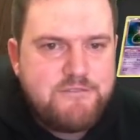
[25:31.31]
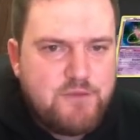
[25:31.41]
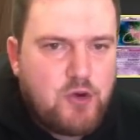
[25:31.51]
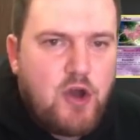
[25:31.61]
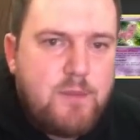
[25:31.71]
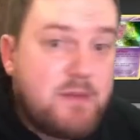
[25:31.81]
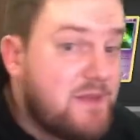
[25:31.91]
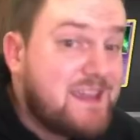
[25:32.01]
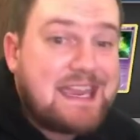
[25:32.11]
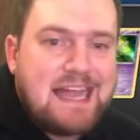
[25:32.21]
from
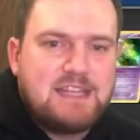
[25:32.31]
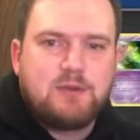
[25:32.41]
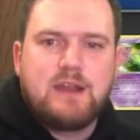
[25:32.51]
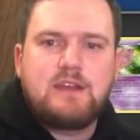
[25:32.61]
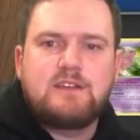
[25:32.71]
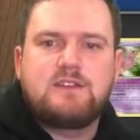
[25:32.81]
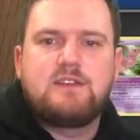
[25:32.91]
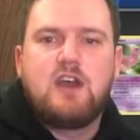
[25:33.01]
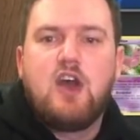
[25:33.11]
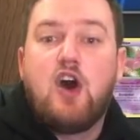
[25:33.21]
the
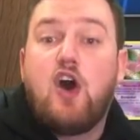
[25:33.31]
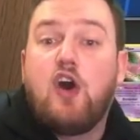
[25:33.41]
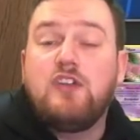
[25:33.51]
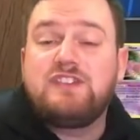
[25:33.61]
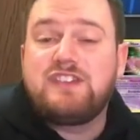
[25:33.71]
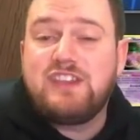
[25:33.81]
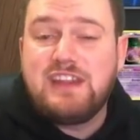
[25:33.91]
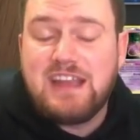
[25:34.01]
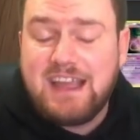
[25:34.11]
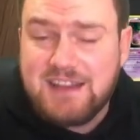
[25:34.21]
Calyrex onto the
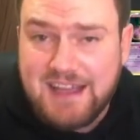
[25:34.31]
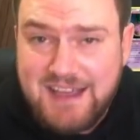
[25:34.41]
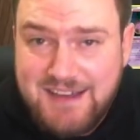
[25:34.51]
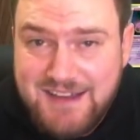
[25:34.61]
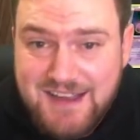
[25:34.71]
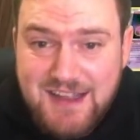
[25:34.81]
Lele.